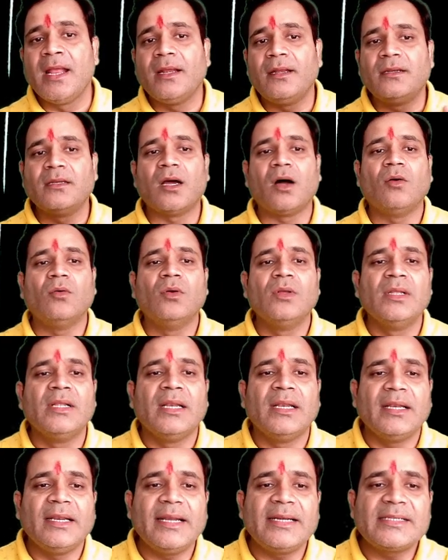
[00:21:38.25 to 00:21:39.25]
Now,
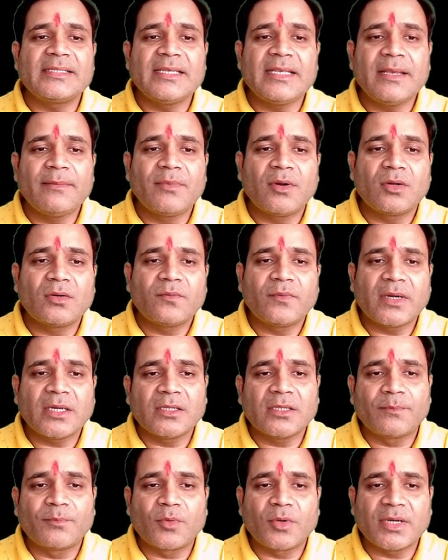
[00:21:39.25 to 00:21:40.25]
let's see about what
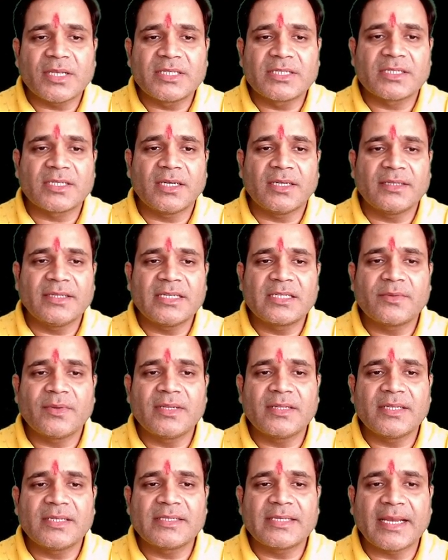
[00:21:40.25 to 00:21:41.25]
the protista. This one
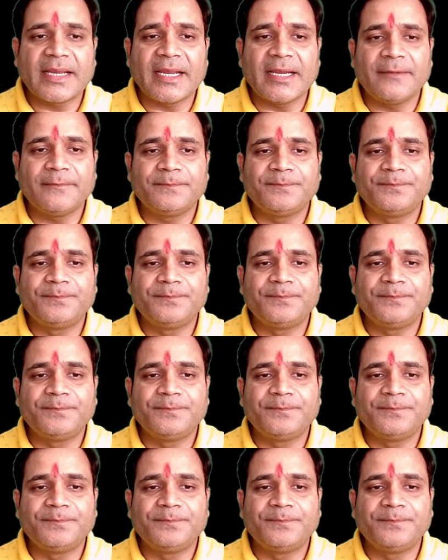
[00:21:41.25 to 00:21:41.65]
is the second.